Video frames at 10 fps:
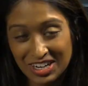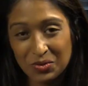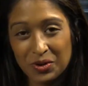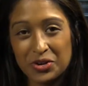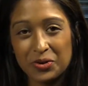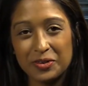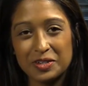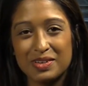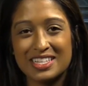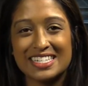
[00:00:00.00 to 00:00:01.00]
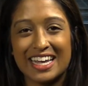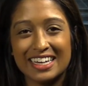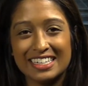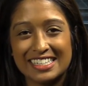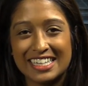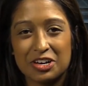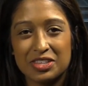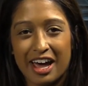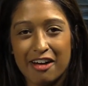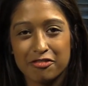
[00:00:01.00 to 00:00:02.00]
Well, you're going to be the second South
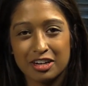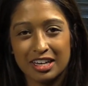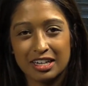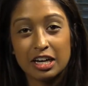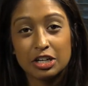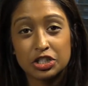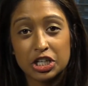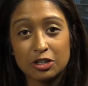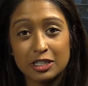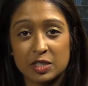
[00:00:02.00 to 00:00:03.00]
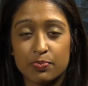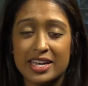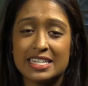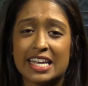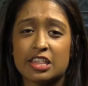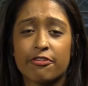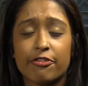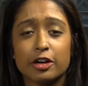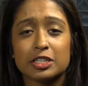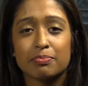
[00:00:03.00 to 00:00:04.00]
African to go to space and the
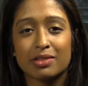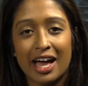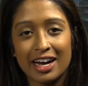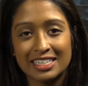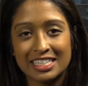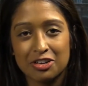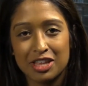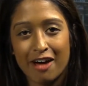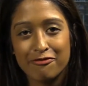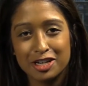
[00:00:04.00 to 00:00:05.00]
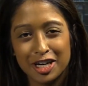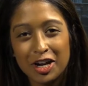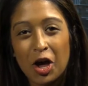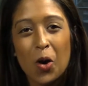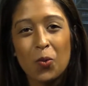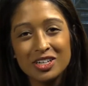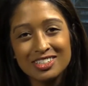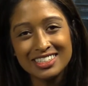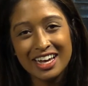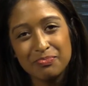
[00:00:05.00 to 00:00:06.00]
first black South African. What
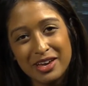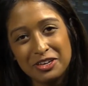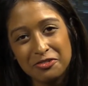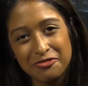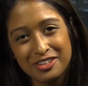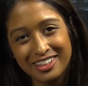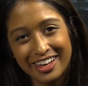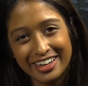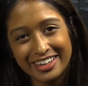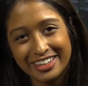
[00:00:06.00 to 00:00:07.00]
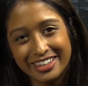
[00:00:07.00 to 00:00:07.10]
does that make you feel like?